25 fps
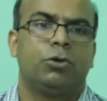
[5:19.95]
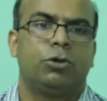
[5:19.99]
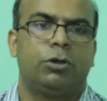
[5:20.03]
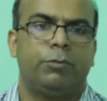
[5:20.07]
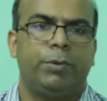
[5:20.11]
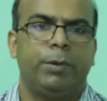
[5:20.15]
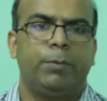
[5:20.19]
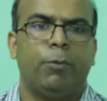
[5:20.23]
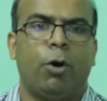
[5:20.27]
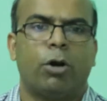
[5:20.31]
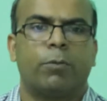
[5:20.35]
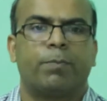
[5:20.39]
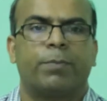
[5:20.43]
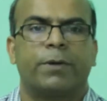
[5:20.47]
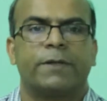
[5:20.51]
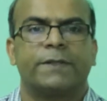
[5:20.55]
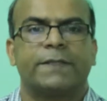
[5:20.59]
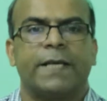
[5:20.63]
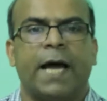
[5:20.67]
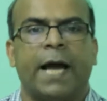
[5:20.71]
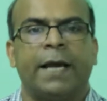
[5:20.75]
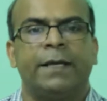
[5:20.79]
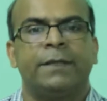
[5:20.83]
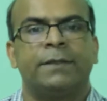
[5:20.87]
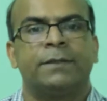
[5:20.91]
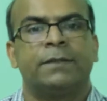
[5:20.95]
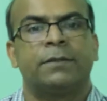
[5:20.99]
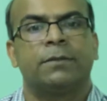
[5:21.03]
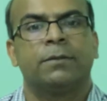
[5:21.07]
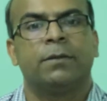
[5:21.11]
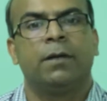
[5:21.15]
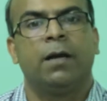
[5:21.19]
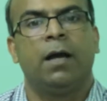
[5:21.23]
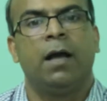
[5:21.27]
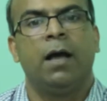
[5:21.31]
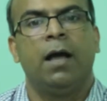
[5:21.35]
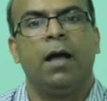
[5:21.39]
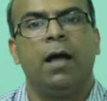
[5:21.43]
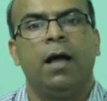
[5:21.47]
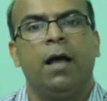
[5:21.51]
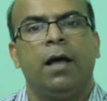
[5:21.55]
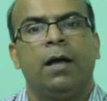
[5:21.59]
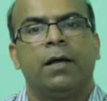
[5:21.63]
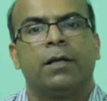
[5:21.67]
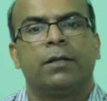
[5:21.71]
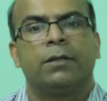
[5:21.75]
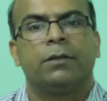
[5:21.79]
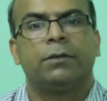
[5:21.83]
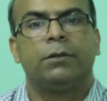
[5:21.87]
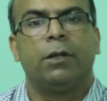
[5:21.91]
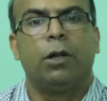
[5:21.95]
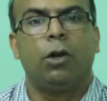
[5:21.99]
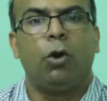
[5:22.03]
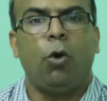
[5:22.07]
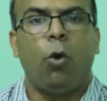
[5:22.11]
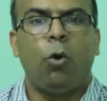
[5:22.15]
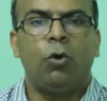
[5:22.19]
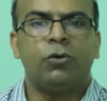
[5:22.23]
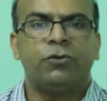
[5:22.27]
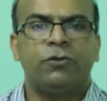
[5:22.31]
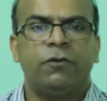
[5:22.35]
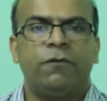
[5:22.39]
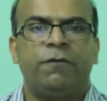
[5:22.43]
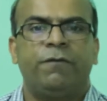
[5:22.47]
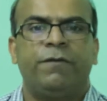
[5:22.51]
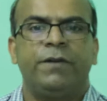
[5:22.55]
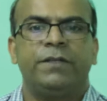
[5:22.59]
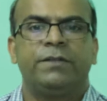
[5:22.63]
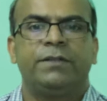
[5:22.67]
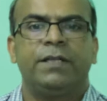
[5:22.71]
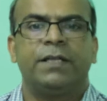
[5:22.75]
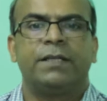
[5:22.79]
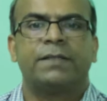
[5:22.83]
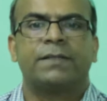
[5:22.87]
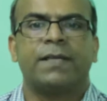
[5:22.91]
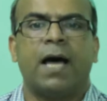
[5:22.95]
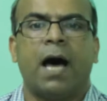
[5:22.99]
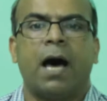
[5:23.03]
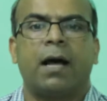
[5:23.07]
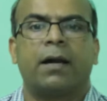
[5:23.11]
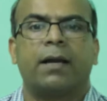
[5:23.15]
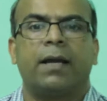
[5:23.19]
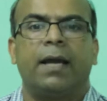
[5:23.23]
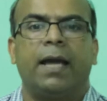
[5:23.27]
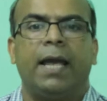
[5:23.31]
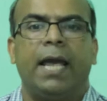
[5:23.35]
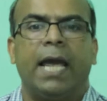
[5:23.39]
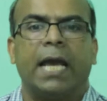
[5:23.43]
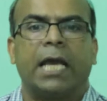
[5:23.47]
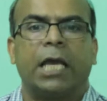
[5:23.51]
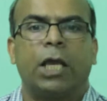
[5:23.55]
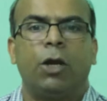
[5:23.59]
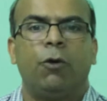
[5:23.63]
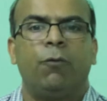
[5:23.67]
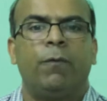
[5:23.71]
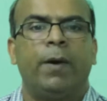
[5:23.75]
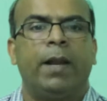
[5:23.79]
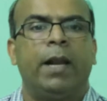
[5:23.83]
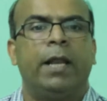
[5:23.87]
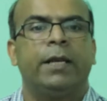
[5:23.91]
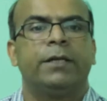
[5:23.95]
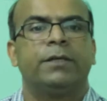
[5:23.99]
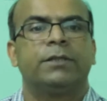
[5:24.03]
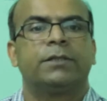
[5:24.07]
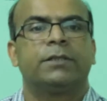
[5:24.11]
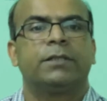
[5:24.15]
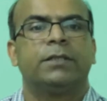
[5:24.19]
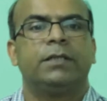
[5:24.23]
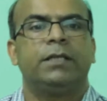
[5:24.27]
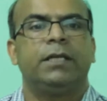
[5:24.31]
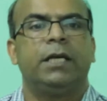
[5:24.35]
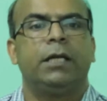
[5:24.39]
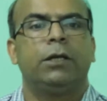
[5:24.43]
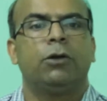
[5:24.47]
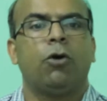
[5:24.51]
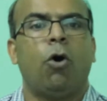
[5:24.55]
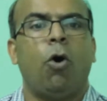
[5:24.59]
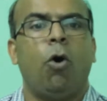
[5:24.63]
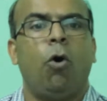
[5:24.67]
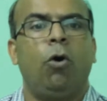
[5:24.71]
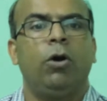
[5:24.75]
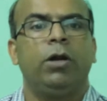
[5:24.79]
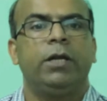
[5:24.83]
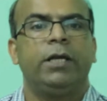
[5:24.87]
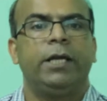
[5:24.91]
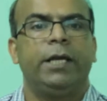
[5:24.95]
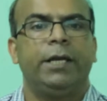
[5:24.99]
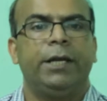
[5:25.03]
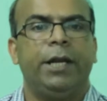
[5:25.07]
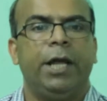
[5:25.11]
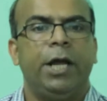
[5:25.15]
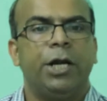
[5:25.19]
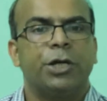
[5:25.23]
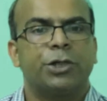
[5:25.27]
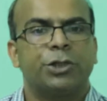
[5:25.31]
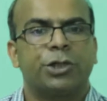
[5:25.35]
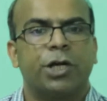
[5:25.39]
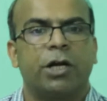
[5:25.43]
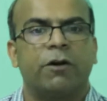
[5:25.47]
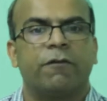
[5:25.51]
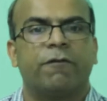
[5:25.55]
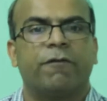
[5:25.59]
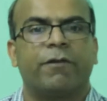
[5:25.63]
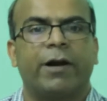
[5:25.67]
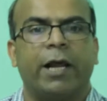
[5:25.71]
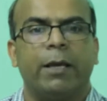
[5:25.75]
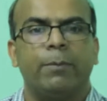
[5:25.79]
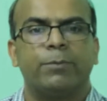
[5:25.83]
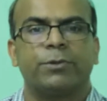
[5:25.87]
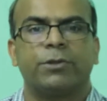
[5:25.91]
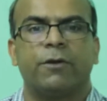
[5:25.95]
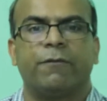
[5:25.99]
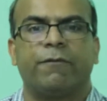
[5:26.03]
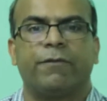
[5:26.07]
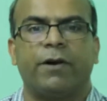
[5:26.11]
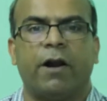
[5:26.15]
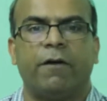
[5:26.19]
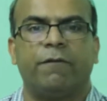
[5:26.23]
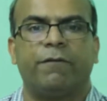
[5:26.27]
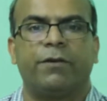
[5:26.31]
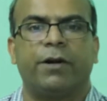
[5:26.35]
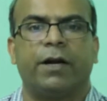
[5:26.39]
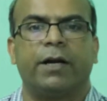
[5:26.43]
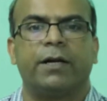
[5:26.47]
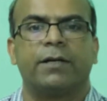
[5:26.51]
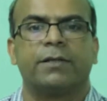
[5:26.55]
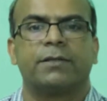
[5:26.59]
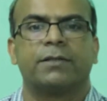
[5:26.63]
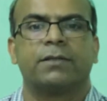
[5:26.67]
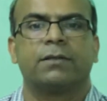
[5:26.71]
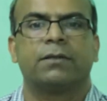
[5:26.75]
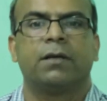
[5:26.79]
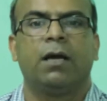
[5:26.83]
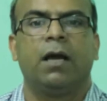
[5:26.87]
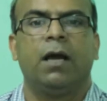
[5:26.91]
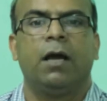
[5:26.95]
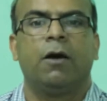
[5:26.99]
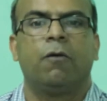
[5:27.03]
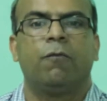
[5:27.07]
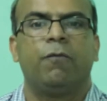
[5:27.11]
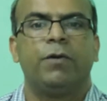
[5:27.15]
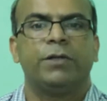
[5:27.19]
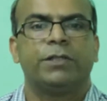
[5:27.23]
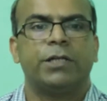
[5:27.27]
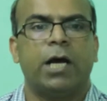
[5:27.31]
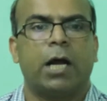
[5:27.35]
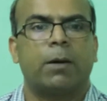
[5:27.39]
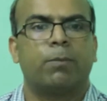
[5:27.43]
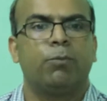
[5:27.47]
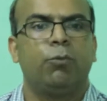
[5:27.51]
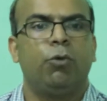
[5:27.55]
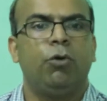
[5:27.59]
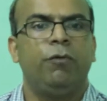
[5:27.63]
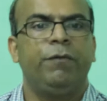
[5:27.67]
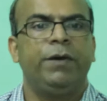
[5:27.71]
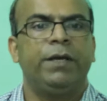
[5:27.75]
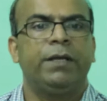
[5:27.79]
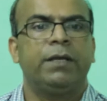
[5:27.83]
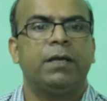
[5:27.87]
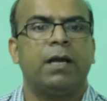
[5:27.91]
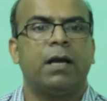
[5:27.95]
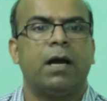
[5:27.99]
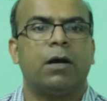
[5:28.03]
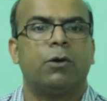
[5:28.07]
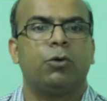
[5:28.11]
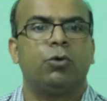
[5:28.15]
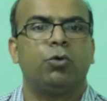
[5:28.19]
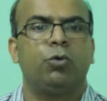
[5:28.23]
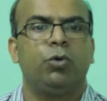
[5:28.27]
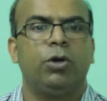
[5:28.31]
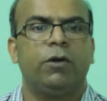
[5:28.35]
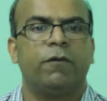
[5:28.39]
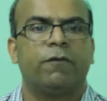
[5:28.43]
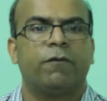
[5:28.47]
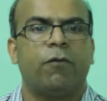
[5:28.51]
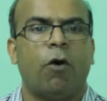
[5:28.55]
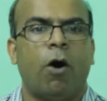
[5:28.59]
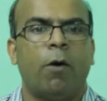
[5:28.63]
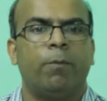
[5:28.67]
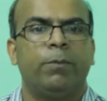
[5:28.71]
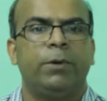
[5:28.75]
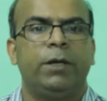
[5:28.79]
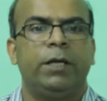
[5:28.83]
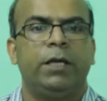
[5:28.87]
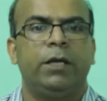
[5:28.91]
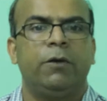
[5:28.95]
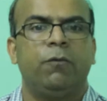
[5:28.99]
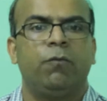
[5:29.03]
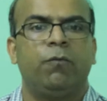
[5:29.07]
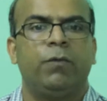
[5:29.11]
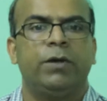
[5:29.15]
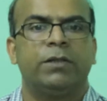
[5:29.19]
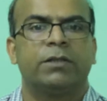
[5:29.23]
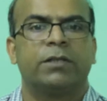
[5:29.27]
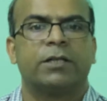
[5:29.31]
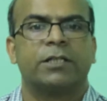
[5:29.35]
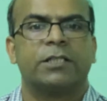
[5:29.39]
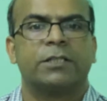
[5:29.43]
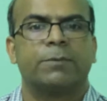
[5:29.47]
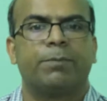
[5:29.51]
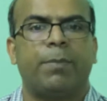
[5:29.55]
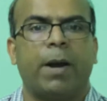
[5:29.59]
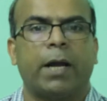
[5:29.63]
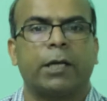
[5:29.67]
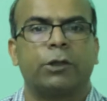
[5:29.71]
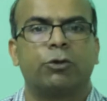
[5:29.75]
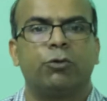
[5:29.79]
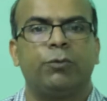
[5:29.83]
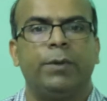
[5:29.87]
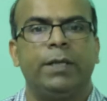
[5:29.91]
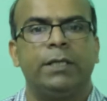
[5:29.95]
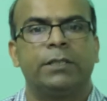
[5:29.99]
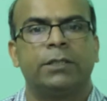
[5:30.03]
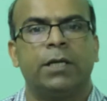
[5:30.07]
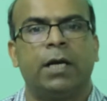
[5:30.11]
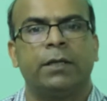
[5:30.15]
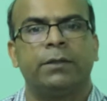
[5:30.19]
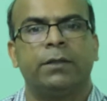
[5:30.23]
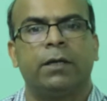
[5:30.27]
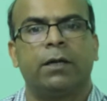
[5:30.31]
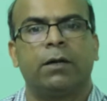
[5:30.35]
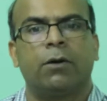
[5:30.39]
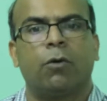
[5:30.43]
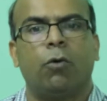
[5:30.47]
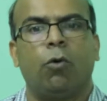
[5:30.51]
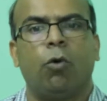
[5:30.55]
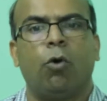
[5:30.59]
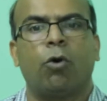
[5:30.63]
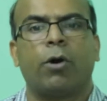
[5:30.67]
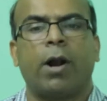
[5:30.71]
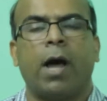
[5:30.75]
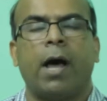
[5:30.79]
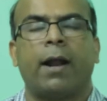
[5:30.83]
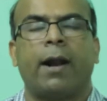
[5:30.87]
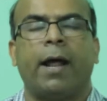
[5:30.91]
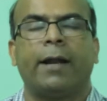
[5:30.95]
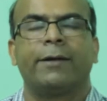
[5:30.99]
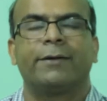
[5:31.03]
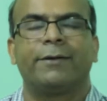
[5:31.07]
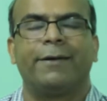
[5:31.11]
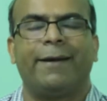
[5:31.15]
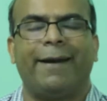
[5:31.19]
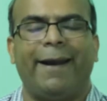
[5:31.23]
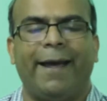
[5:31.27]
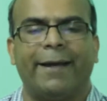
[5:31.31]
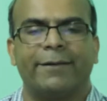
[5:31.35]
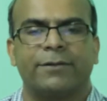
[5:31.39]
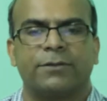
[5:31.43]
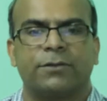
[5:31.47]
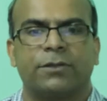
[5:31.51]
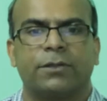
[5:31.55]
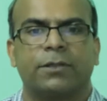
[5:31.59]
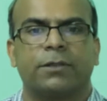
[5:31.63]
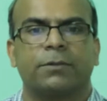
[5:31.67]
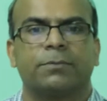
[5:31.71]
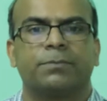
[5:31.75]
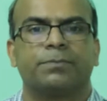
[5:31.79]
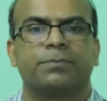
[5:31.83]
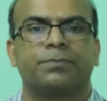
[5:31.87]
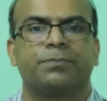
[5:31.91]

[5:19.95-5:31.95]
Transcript: To be more precise, the laws of physics are equivalent in all inertial frames of reference, which are moving uniformly with respect to each other or are at rest.